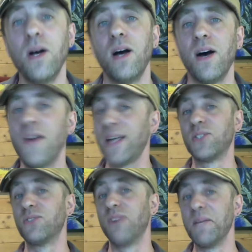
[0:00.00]
and that's
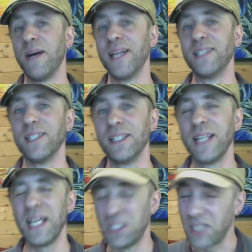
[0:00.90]
a great painting.
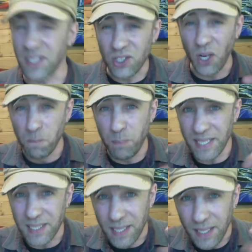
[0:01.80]
It's so
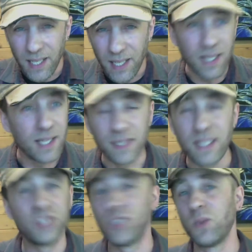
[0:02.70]
bitty.
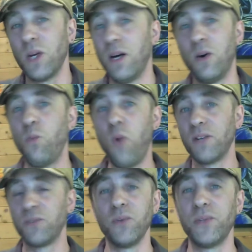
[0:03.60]
It's just a
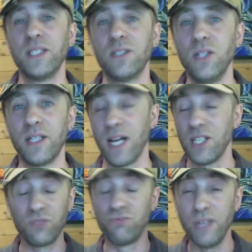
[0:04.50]
wonderful thing to look at. It
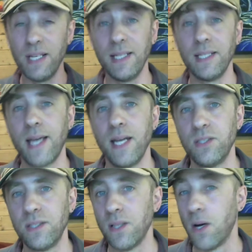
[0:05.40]
just really
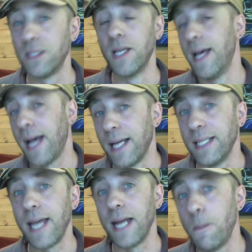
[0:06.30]
engages the eyes. And
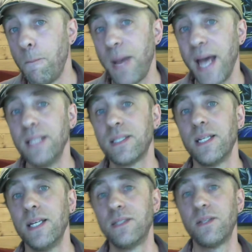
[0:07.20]
again, paint
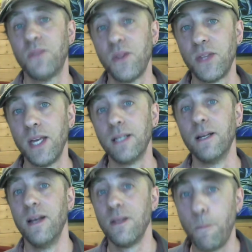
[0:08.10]
is the thing.
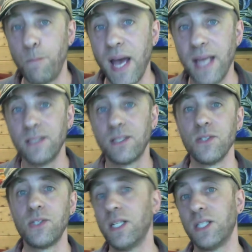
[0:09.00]
The paint
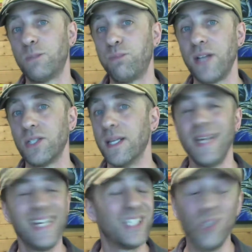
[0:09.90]
does the expression.
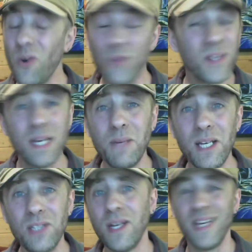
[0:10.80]
It's not the
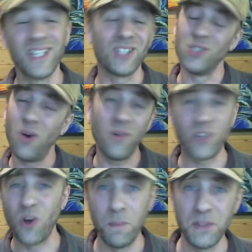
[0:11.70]
image, it's not the
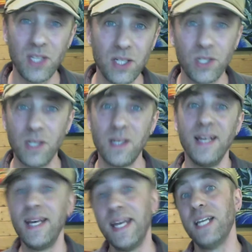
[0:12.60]
composition,
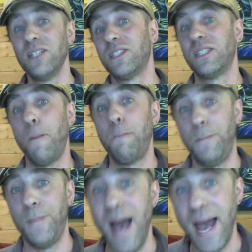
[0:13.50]
it's the
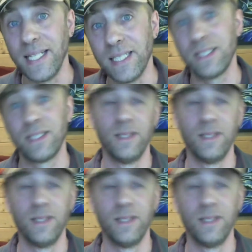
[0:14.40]
paint.